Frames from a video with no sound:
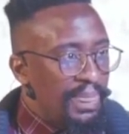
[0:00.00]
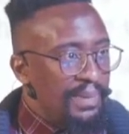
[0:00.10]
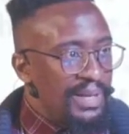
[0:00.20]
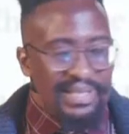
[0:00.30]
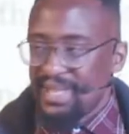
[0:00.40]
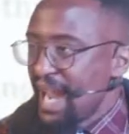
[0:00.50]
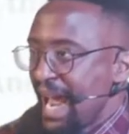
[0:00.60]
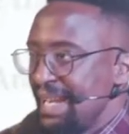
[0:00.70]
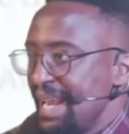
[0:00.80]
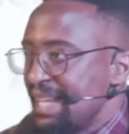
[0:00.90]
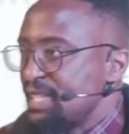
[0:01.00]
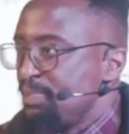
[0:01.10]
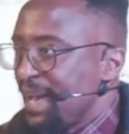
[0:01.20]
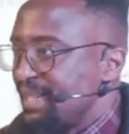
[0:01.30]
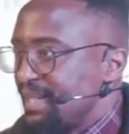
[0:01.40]
it's the
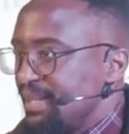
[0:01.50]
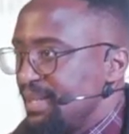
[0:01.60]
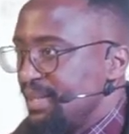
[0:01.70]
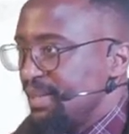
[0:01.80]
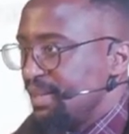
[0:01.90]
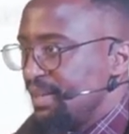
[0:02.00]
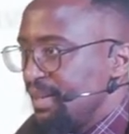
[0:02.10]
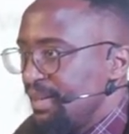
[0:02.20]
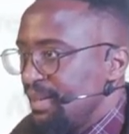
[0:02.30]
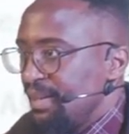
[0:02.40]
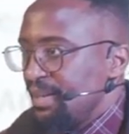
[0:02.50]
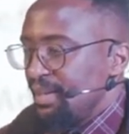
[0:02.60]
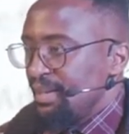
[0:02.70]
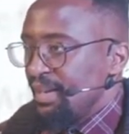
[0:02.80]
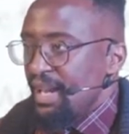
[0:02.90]
unexpected.
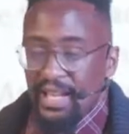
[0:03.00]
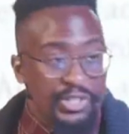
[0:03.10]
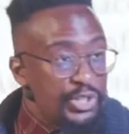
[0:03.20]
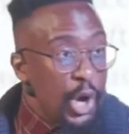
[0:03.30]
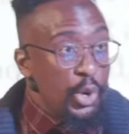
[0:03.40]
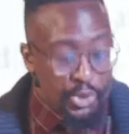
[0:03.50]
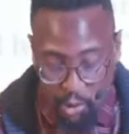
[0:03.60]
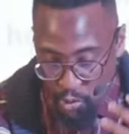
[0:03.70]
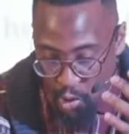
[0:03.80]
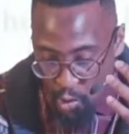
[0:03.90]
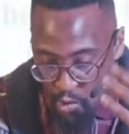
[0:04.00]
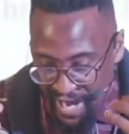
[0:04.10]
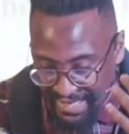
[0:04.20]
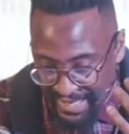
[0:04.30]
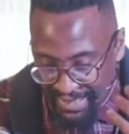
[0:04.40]
It's those who
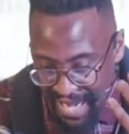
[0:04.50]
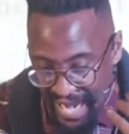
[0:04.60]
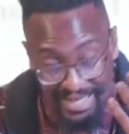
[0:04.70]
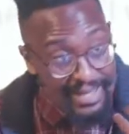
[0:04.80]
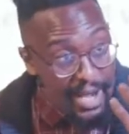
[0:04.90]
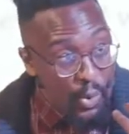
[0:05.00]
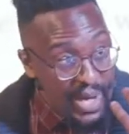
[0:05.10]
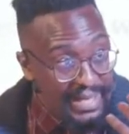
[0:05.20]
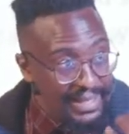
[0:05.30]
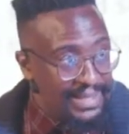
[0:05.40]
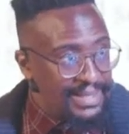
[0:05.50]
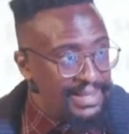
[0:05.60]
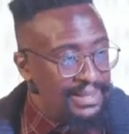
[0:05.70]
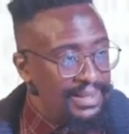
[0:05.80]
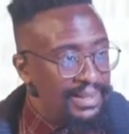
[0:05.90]
recognize their
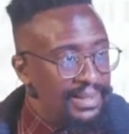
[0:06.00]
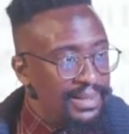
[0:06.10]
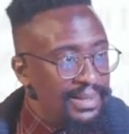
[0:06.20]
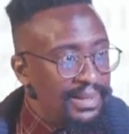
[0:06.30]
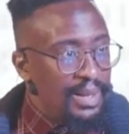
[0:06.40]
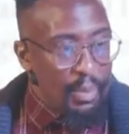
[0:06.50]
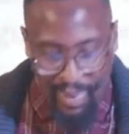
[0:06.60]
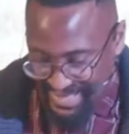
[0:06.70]
weakness but